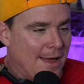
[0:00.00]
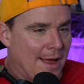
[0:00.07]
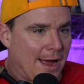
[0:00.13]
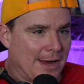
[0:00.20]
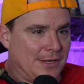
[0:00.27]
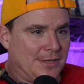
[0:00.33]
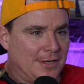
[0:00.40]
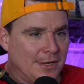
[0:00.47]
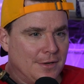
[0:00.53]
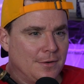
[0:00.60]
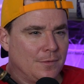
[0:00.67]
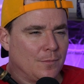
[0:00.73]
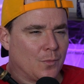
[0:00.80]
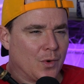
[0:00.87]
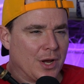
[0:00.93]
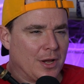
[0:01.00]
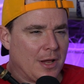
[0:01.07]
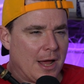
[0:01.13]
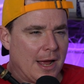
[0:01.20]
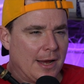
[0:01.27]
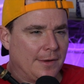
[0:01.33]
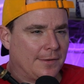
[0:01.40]
I didn't
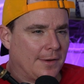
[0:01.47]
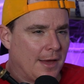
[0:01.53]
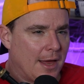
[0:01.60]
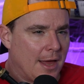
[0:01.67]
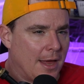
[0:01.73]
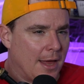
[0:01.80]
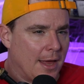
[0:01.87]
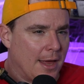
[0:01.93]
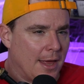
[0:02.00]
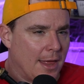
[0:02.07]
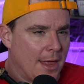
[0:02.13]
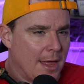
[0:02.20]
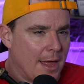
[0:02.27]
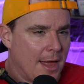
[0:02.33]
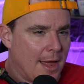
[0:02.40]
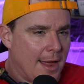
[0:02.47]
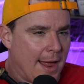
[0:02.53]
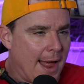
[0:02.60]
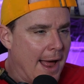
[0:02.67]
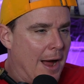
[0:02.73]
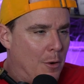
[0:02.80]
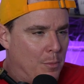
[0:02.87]
realize
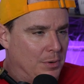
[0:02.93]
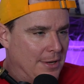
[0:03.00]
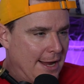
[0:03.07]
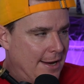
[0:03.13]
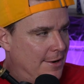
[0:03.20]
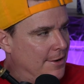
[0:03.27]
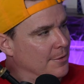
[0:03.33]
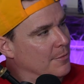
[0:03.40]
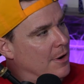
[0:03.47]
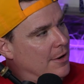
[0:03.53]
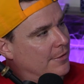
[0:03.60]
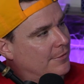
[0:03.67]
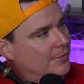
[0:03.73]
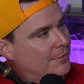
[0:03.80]
how planned it was.